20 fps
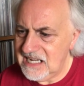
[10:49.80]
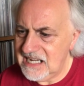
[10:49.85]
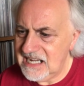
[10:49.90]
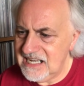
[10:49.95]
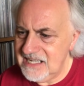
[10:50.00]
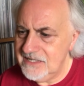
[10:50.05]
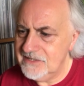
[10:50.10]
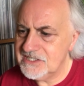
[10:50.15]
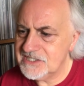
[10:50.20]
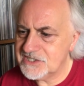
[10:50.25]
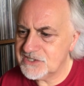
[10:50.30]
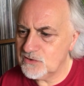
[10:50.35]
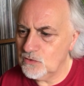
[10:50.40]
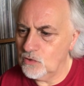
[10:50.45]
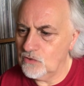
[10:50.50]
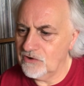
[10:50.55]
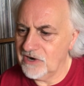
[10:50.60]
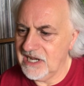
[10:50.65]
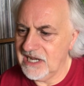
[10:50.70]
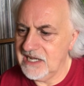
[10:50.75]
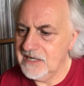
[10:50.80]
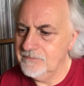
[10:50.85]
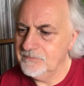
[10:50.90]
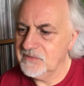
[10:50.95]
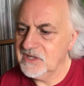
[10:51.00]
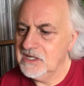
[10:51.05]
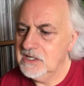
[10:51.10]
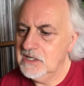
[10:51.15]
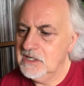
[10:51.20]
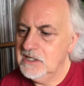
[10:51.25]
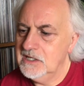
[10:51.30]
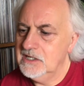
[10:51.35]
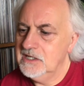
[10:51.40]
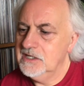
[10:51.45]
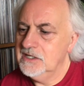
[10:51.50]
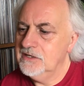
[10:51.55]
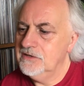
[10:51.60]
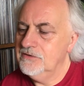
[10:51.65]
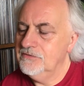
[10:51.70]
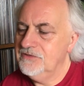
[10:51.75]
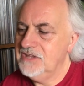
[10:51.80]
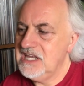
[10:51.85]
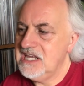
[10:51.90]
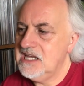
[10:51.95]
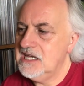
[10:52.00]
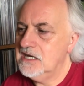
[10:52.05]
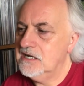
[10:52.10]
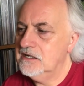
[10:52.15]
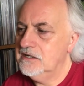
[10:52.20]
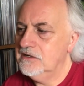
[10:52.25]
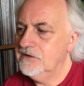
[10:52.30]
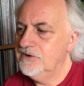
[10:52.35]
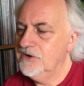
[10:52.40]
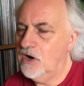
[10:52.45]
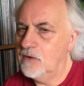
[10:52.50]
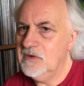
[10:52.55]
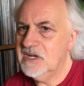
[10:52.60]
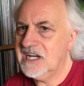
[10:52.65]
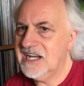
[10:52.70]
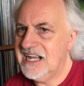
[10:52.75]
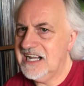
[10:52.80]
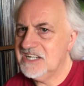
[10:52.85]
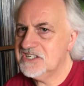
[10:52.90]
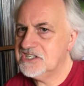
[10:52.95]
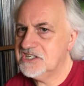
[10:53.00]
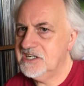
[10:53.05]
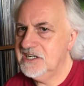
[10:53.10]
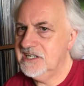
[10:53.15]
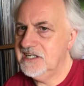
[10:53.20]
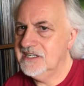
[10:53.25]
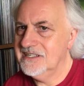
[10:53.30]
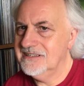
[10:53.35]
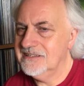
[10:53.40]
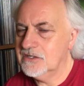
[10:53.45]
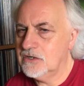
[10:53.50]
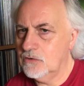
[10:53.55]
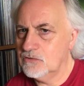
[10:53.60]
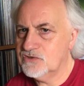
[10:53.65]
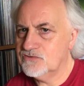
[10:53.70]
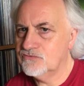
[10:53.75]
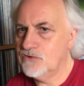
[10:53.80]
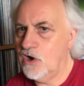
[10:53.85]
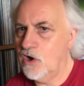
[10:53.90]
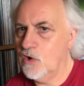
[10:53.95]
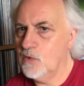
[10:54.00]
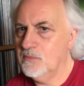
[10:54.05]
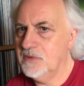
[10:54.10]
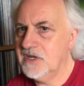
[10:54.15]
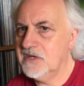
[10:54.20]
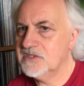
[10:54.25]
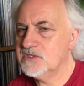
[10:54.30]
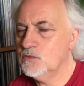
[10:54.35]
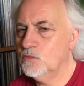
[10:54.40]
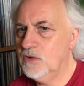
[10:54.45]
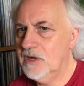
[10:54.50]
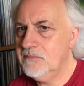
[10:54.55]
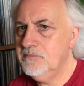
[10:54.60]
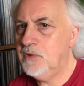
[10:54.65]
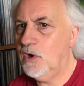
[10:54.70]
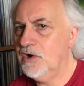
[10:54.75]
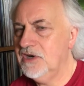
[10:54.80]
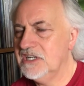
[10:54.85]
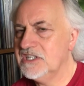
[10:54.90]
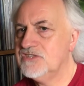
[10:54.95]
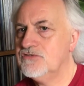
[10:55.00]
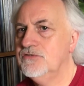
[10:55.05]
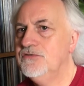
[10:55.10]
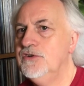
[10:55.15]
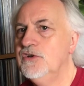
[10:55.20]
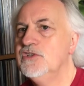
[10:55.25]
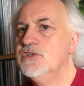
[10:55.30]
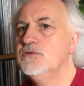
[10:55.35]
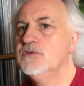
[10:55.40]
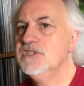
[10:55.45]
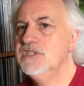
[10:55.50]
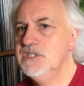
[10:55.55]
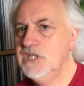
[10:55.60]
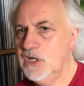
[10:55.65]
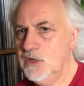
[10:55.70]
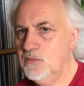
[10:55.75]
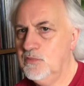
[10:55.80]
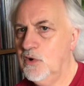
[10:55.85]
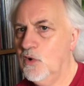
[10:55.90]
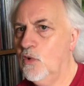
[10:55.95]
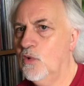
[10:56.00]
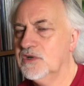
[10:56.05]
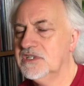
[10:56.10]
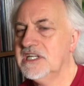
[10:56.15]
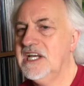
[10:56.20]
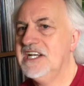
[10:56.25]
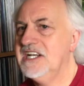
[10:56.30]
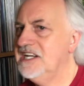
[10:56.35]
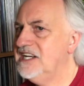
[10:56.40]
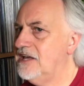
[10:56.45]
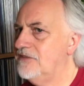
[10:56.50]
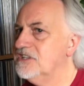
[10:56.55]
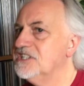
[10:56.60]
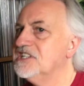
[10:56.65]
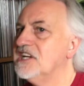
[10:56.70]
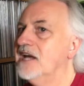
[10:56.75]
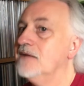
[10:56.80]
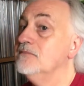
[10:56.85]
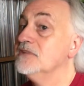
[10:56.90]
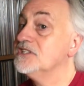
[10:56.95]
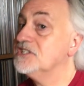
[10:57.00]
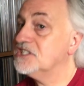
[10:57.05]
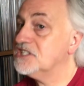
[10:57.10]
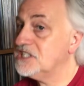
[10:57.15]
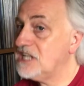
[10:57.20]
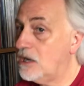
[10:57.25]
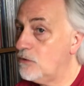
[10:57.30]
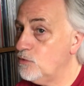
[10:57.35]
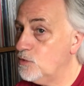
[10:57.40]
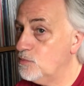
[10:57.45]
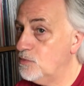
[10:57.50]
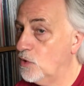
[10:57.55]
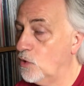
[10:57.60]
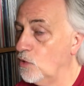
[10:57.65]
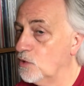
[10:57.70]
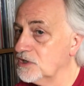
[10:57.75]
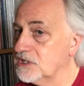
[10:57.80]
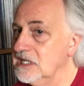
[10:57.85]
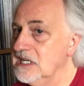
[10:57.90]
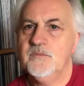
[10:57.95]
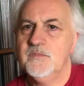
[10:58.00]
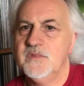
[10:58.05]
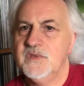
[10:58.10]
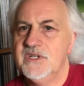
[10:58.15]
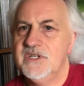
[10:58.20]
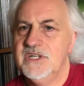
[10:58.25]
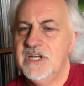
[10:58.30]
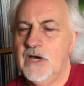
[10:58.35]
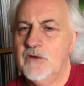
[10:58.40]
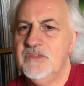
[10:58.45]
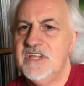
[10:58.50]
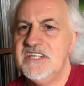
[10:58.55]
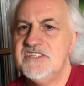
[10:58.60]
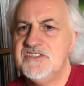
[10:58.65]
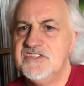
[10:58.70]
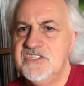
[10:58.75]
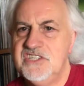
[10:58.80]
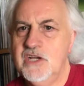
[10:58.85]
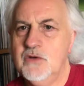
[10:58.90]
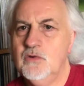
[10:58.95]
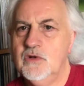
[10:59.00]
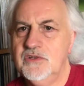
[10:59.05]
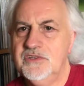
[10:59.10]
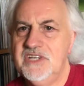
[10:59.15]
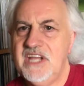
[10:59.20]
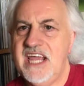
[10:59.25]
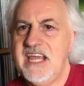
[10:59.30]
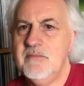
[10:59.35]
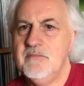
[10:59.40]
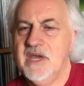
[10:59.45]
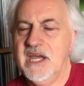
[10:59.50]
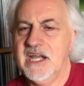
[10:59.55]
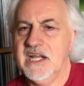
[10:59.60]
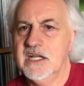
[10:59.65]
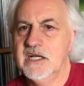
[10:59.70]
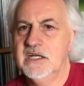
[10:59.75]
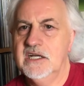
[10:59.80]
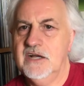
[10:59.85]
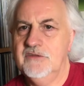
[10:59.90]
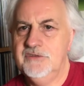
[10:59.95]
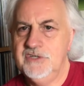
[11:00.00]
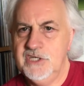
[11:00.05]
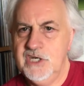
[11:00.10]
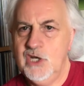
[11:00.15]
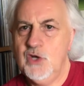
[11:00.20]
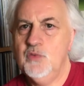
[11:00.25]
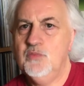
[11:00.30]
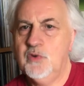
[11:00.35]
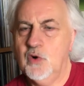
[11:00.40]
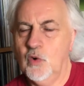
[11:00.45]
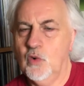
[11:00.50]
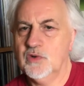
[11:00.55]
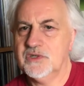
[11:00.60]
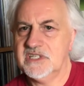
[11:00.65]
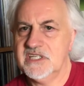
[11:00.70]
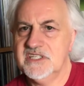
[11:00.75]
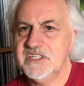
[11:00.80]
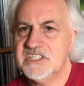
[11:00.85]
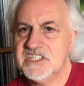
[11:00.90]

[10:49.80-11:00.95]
in the story, the nomenclature goes wrong because at one point it's referred to as Newport and another time as Southport. Now, this dual naming of Newport and